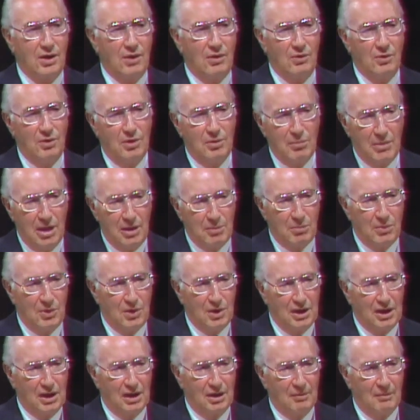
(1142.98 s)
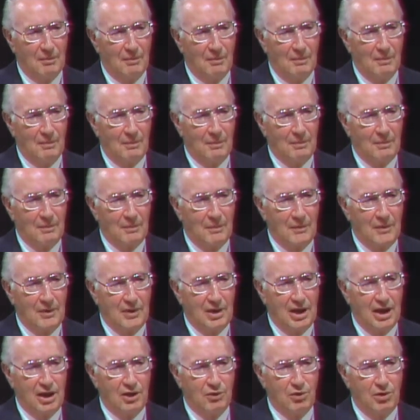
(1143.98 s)
remembering,
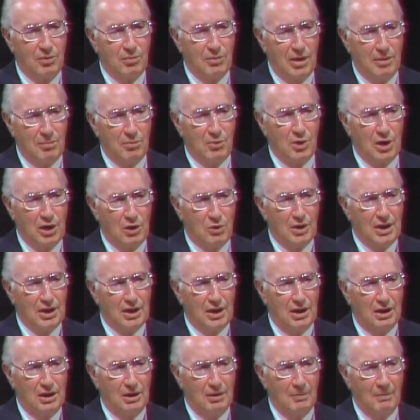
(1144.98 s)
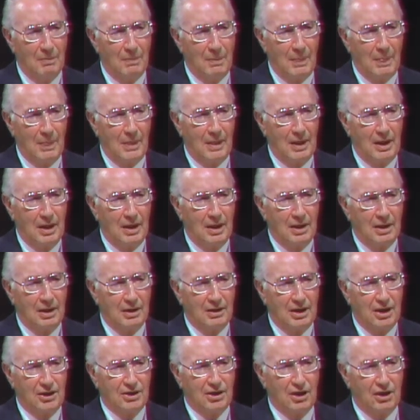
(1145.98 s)
and remembering well,
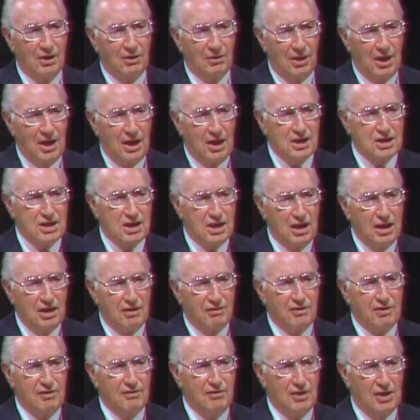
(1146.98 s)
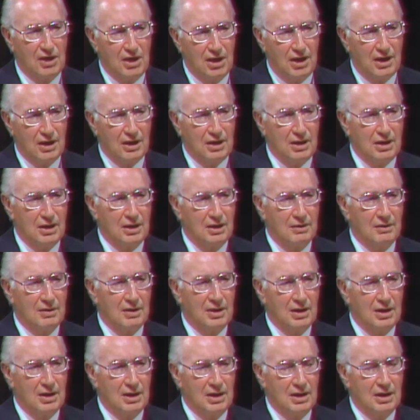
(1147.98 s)
that the greatest gift of God
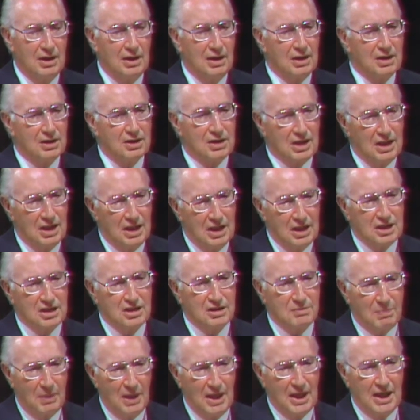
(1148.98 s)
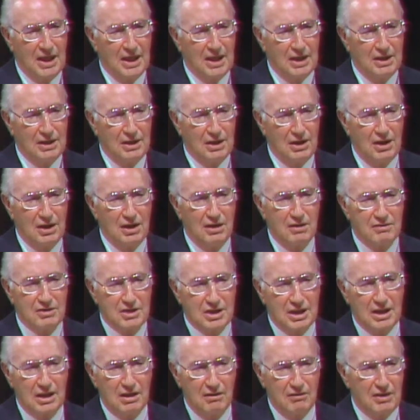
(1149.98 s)
is his plan of
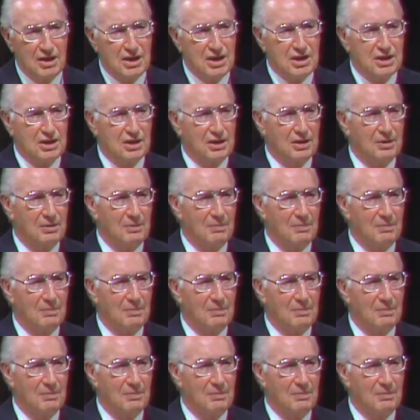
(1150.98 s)
salvation.